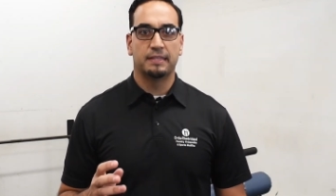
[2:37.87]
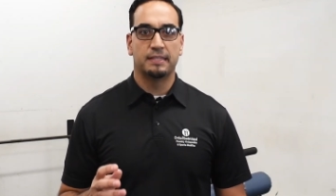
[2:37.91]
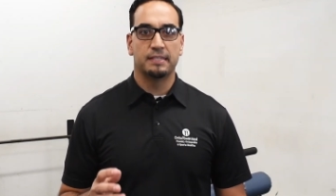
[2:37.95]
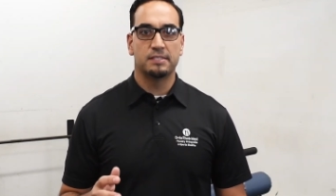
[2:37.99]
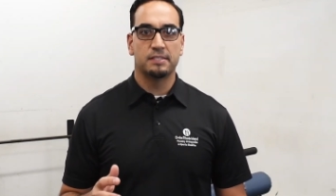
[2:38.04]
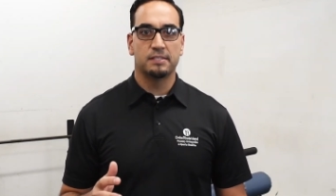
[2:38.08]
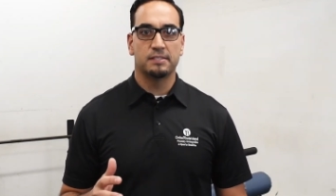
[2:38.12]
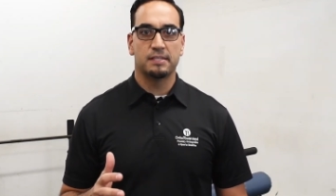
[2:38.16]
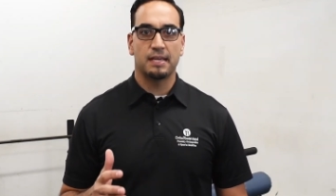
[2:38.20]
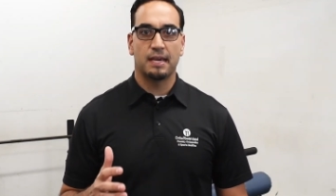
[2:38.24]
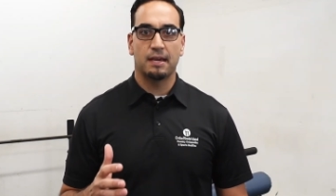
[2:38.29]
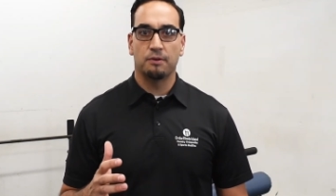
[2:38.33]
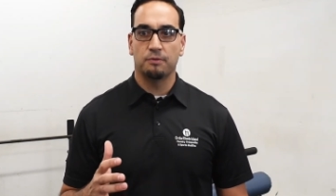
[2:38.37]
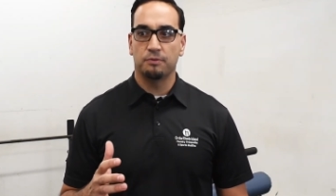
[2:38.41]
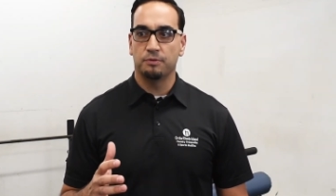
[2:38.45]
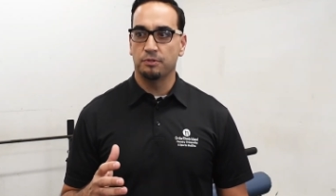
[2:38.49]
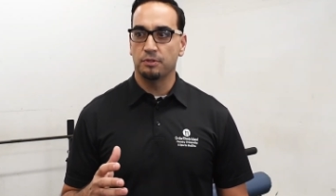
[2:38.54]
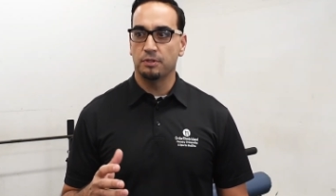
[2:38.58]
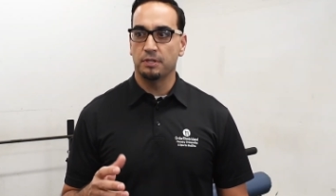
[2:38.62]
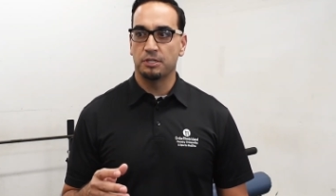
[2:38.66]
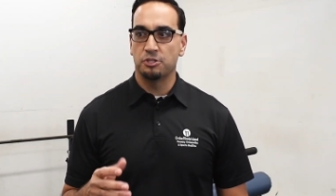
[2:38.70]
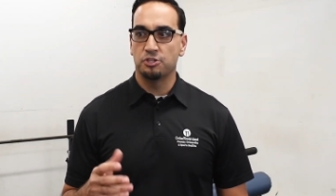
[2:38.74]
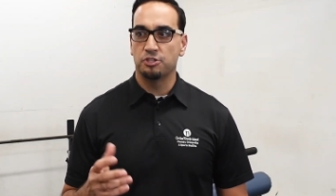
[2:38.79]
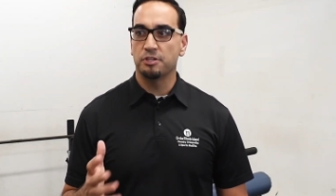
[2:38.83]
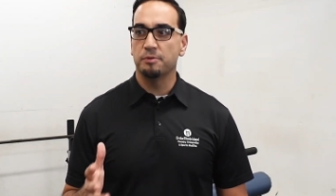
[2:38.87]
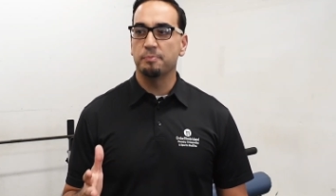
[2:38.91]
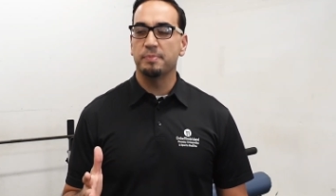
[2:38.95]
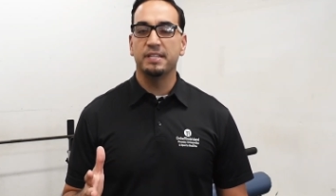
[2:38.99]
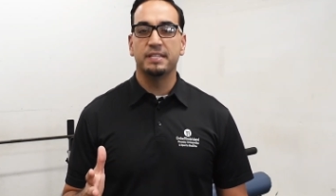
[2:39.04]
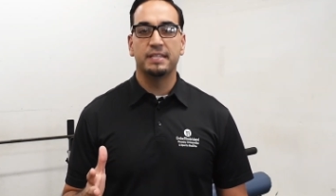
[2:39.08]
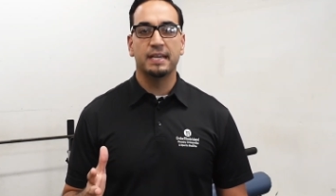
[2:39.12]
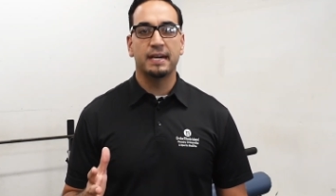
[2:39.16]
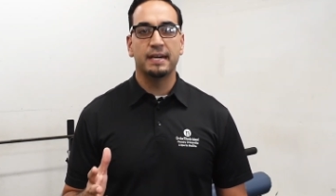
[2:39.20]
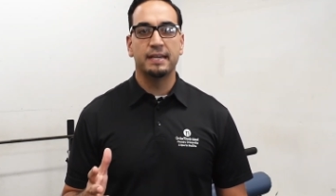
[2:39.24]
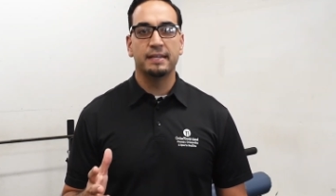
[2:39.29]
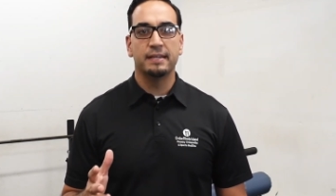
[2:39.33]
This is how it should be
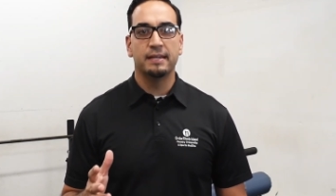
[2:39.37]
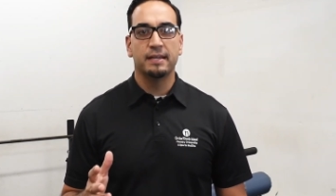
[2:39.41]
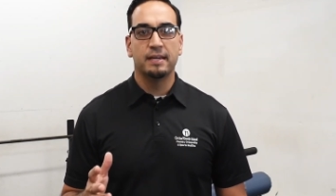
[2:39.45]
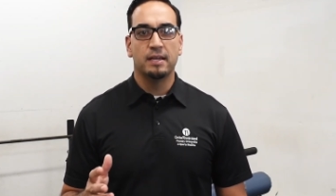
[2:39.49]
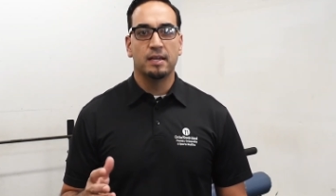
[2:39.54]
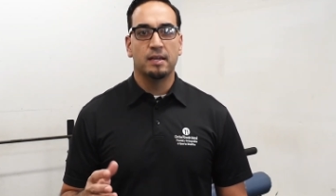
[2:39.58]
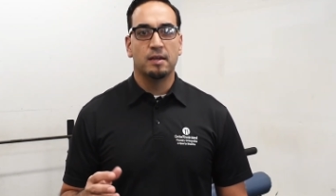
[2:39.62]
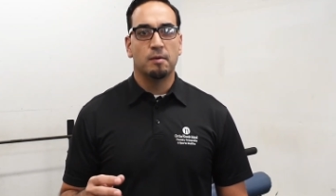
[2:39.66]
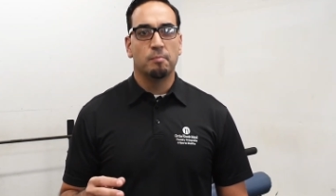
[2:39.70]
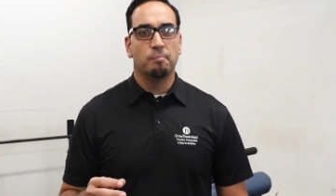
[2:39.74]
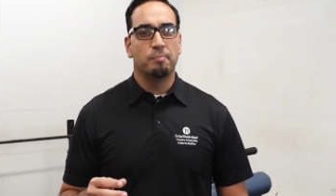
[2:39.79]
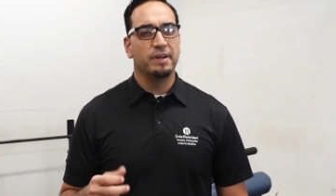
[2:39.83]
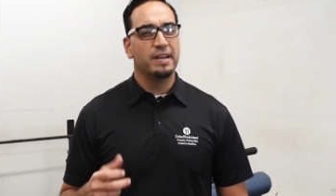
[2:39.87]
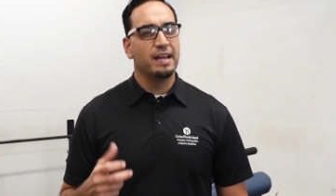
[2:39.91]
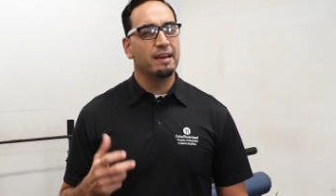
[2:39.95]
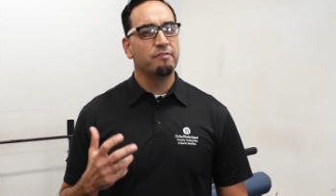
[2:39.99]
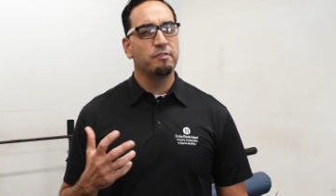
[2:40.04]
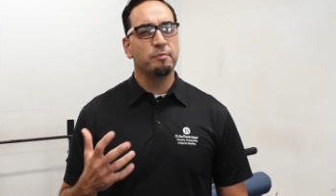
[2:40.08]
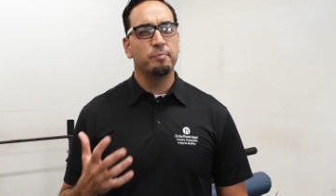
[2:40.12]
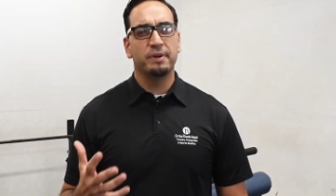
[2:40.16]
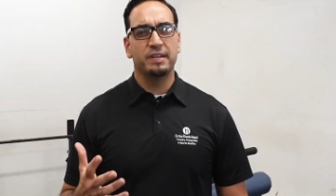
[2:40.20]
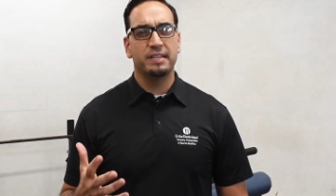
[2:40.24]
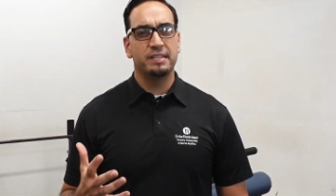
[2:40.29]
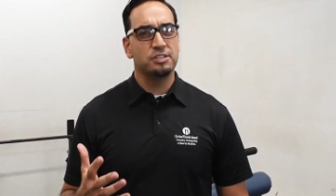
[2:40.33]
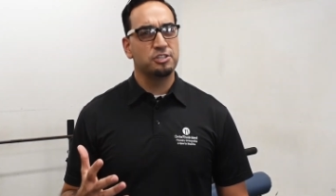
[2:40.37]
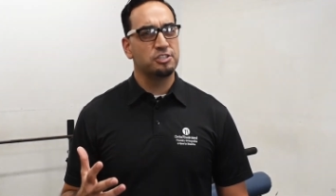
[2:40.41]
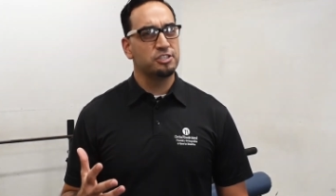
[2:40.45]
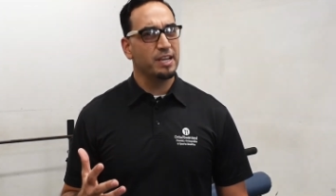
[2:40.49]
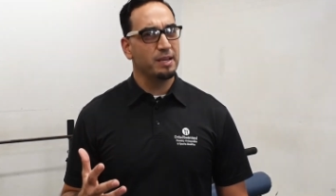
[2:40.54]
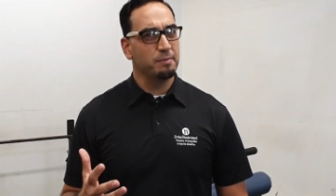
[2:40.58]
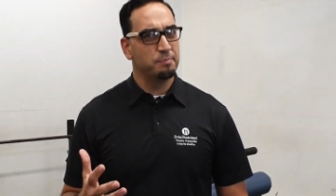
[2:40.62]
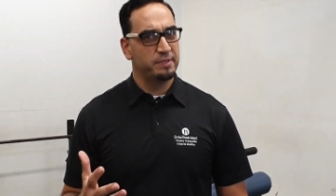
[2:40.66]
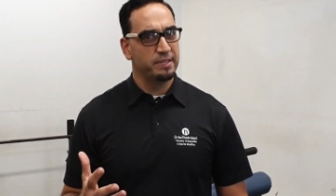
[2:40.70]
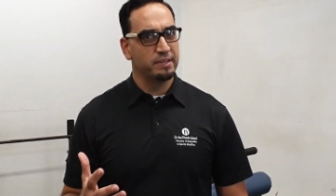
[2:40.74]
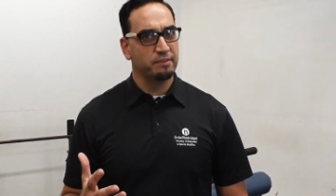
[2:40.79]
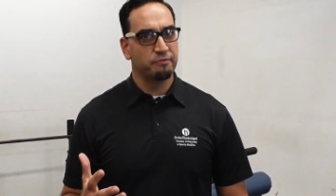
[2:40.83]
done, but everybody is
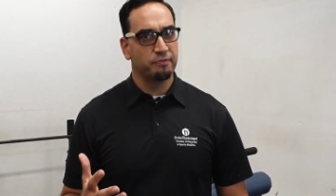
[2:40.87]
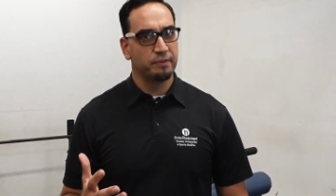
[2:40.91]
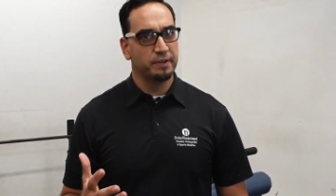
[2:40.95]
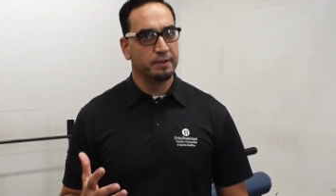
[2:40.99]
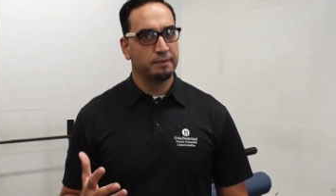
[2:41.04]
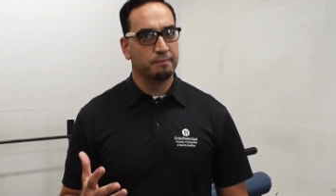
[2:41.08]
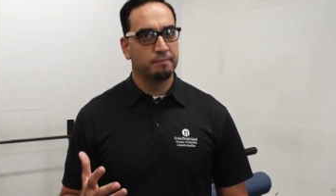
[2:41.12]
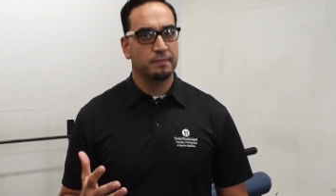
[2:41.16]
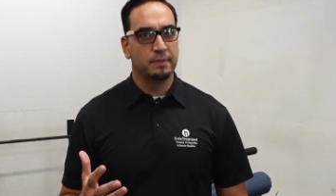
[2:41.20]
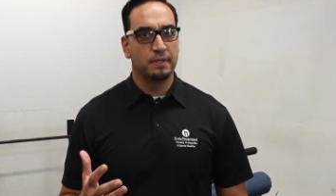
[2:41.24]
shaped different.